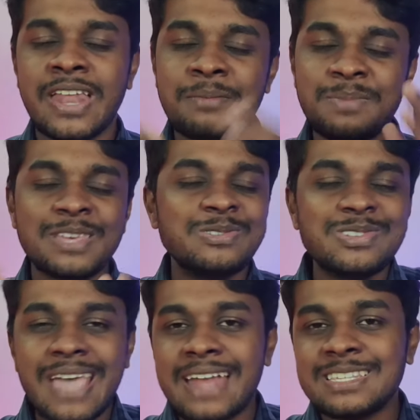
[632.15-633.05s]
and please do
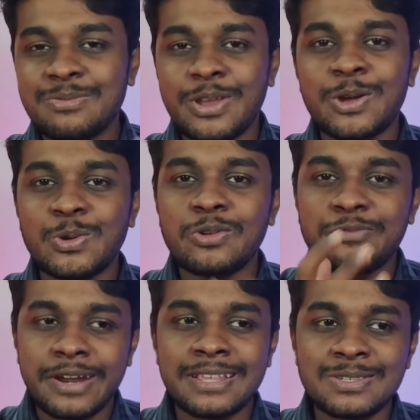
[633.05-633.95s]
share this video to your
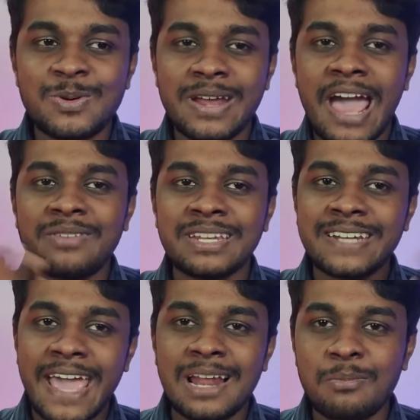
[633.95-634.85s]
friends who are having a
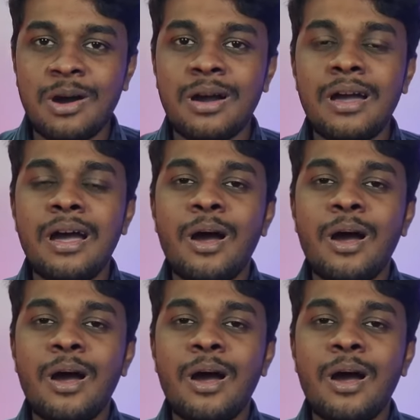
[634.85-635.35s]
dilemma